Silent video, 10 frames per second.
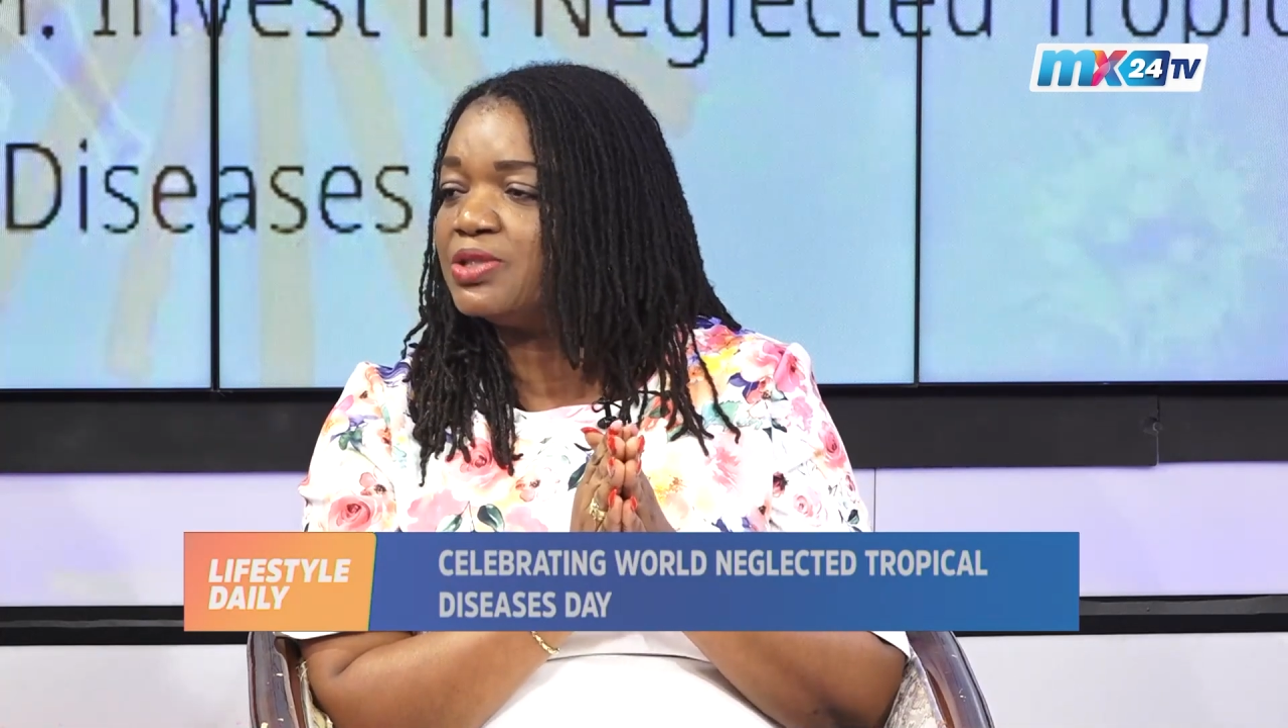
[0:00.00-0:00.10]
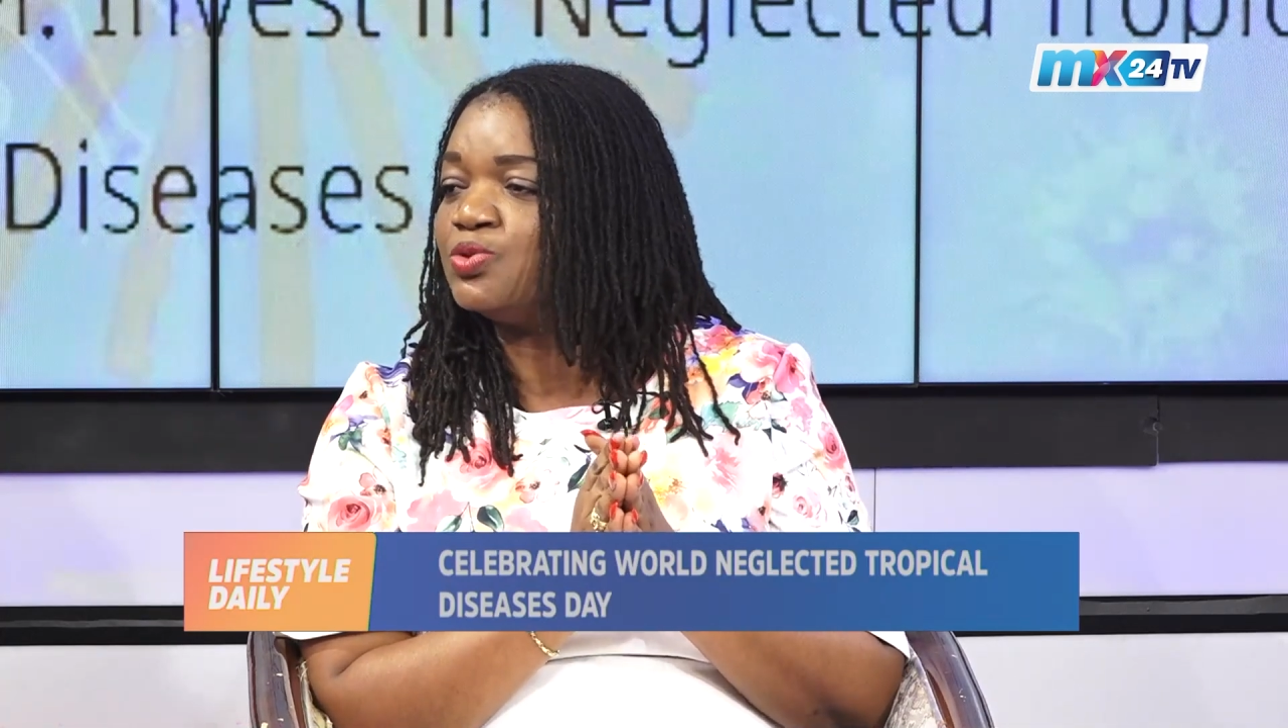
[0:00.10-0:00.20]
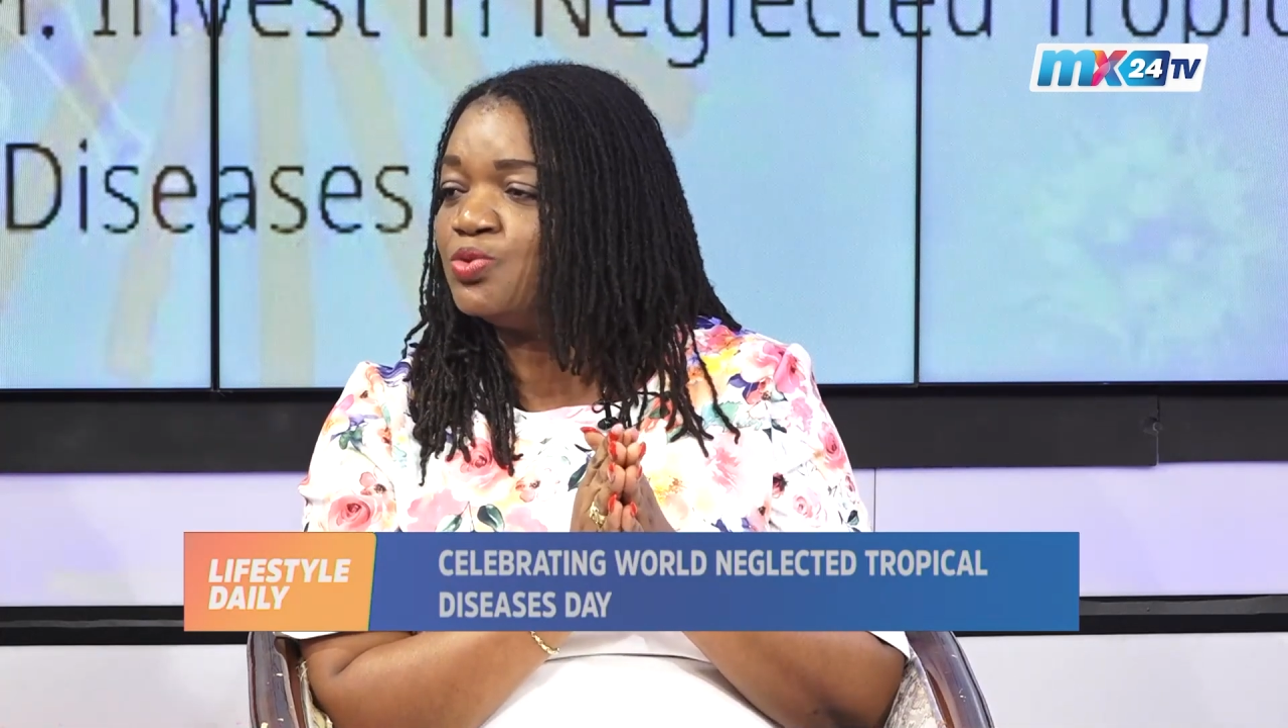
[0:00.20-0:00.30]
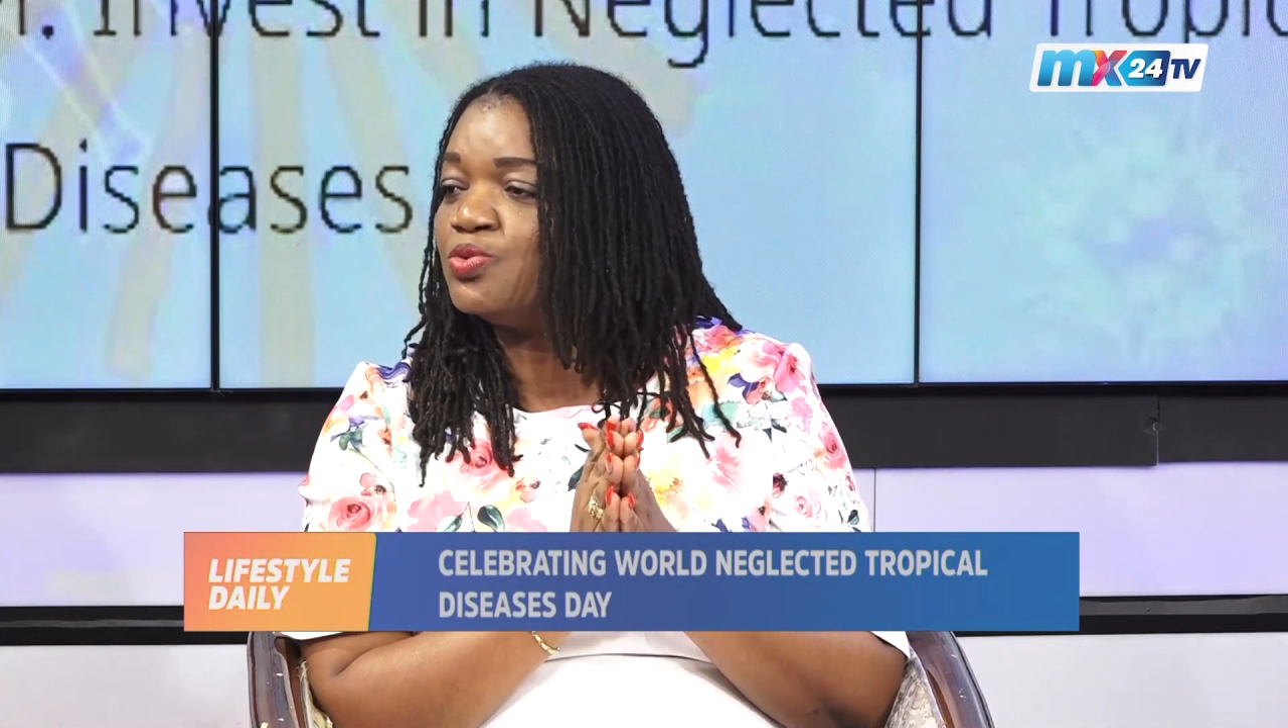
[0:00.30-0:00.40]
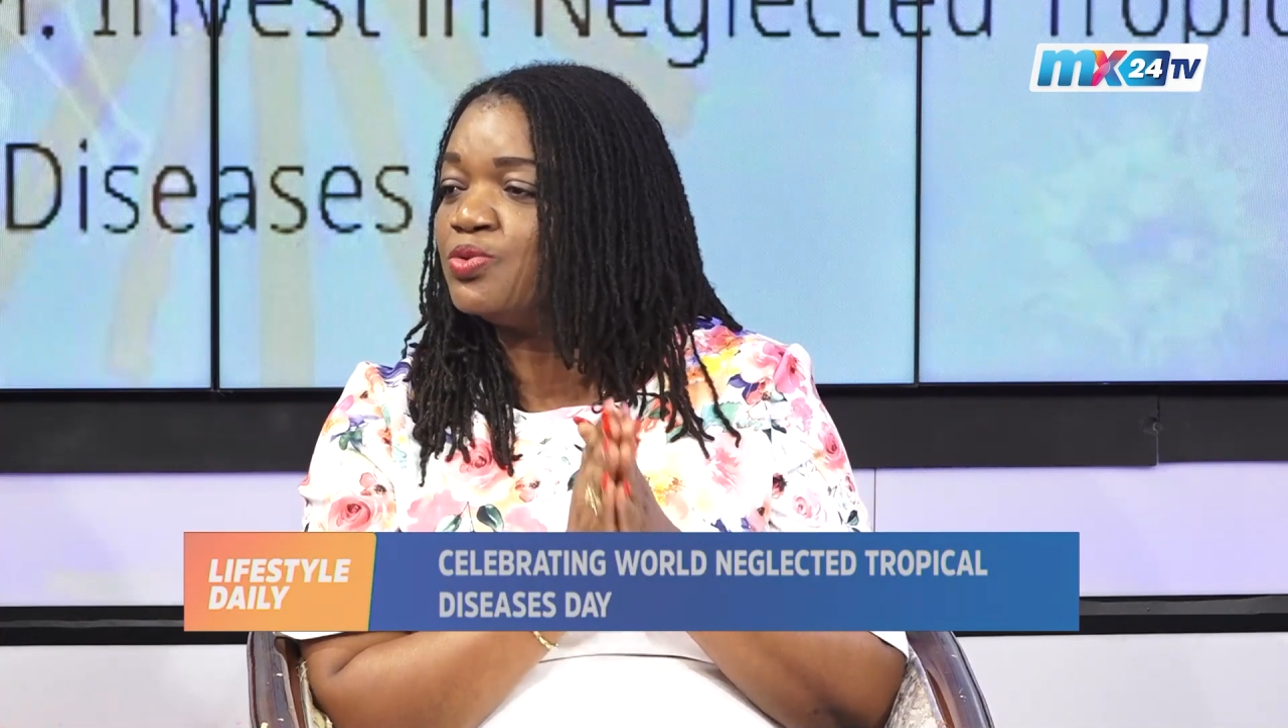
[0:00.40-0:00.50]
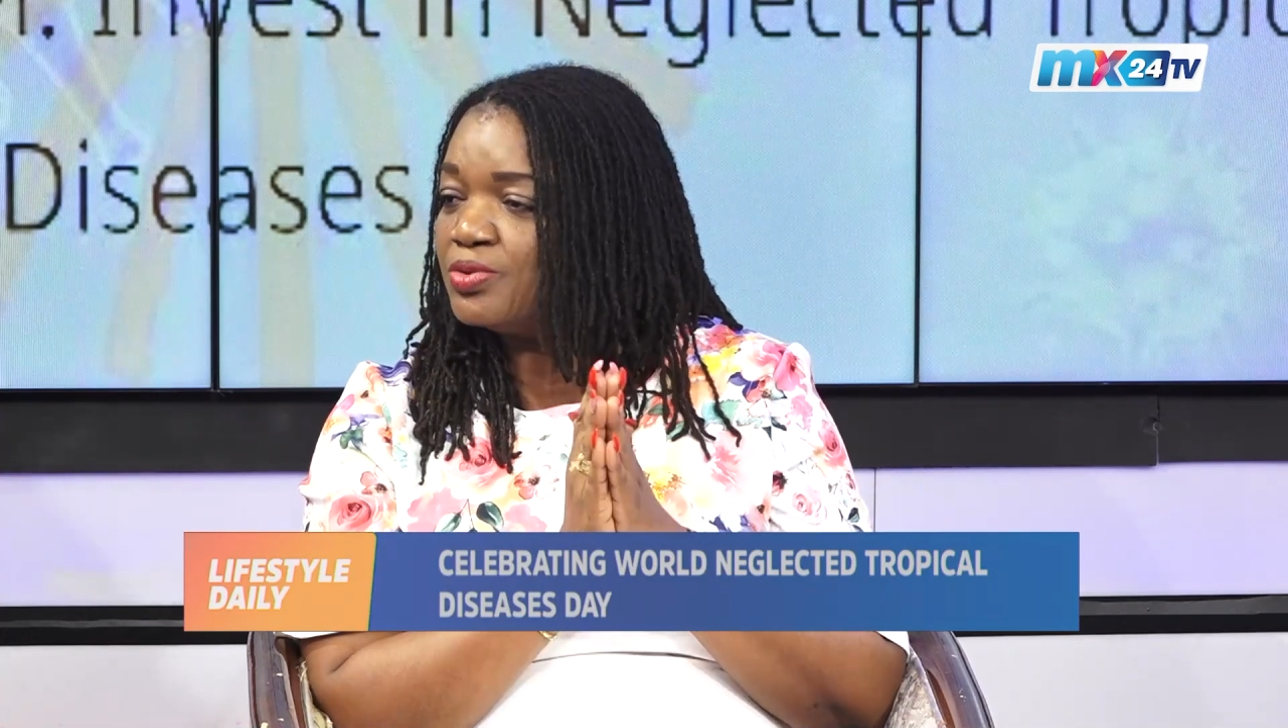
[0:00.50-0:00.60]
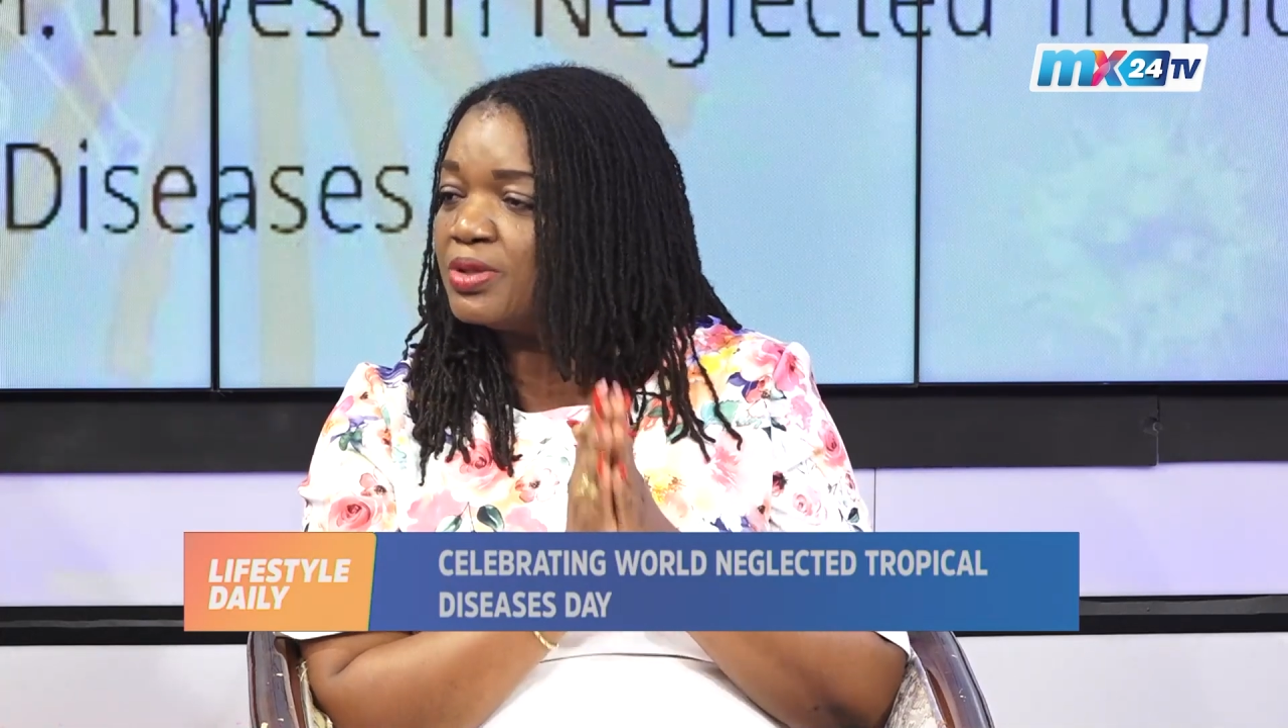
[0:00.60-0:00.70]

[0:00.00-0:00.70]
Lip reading: would